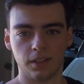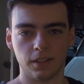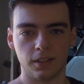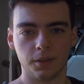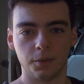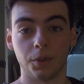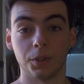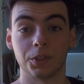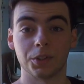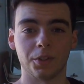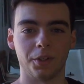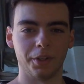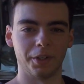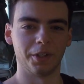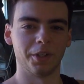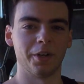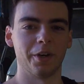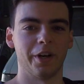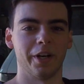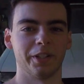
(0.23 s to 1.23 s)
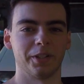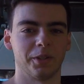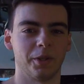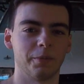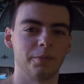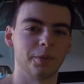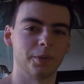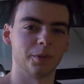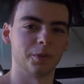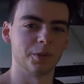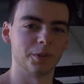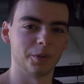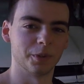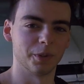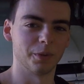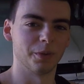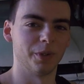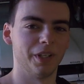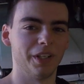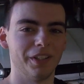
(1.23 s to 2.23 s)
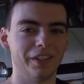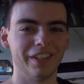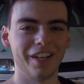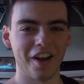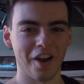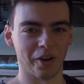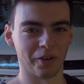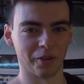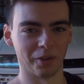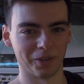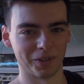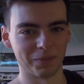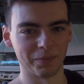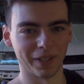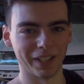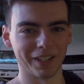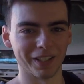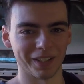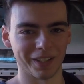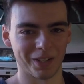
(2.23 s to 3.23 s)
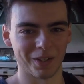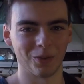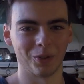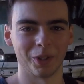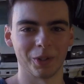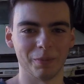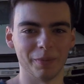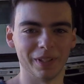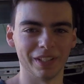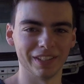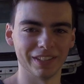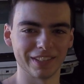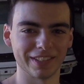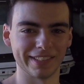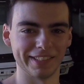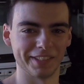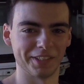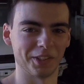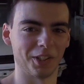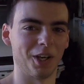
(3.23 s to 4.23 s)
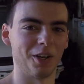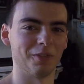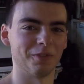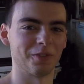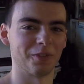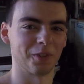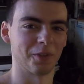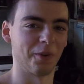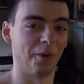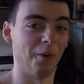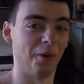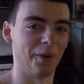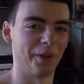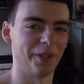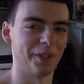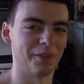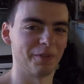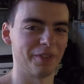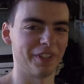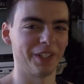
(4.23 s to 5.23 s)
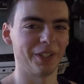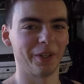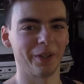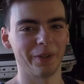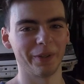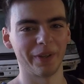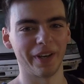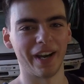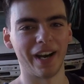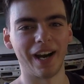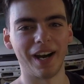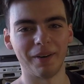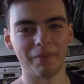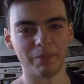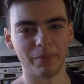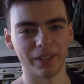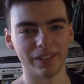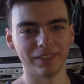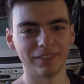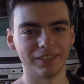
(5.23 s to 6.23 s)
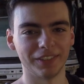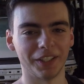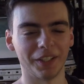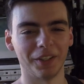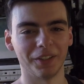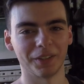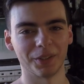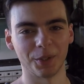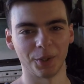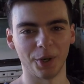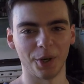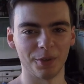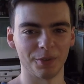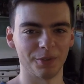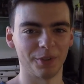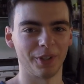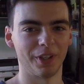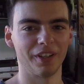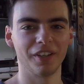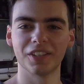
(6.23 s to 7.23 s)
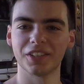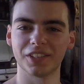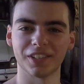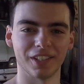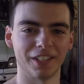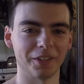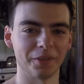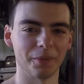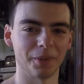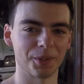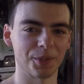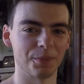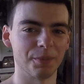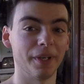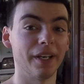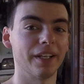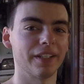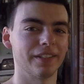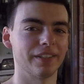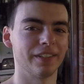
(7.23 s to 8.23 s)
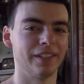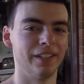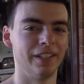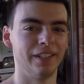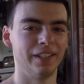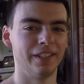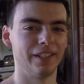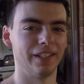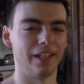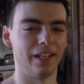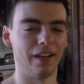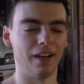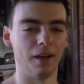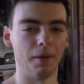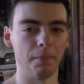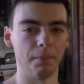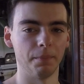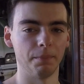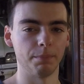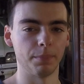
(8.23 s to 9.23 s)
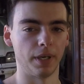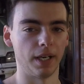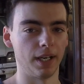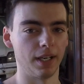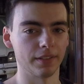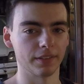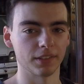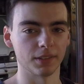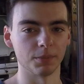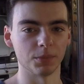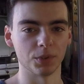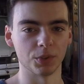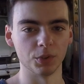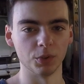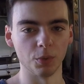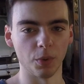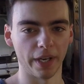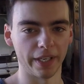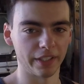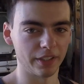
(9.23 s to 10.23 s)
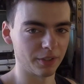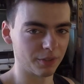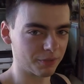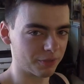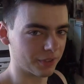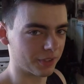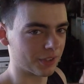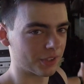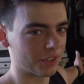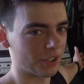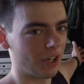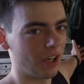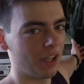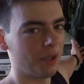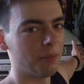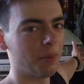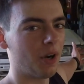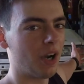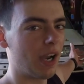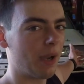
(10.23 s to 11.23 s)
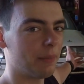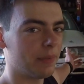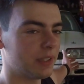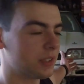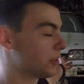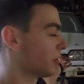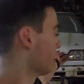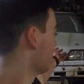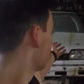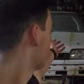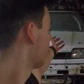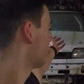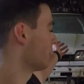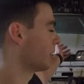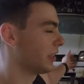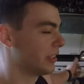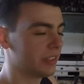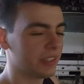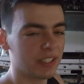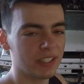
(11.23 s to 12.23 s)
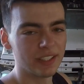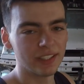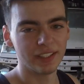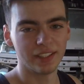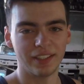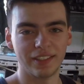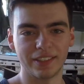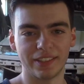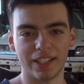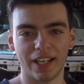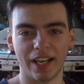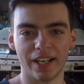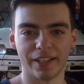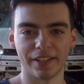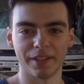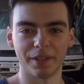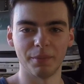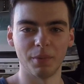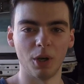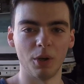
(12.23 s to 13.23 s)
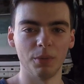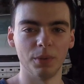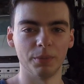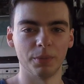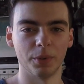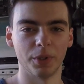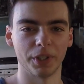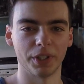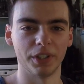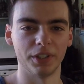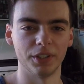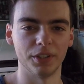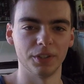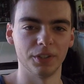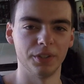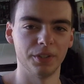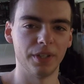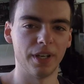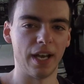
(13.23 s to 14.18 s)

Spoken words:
What's going on, guys? Hope you're all doing well. I know it's been a quick minute since I've recorded a video, but you know, coronavirus, can't do much about it. Parts I'm still waiting on for the Skyline behind me, so it looks pretty sad at the moment, but what can you do?